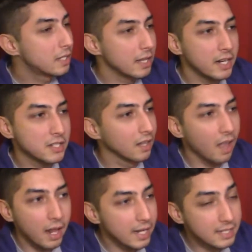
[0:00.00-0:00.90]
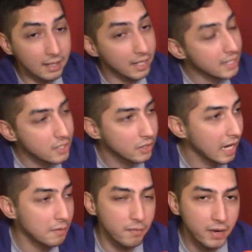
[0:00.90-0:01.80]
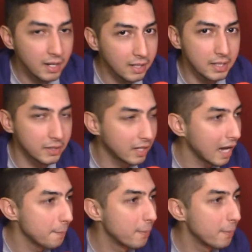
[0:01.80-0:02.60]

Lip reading: There's a lot, it's a linear game, very linear game,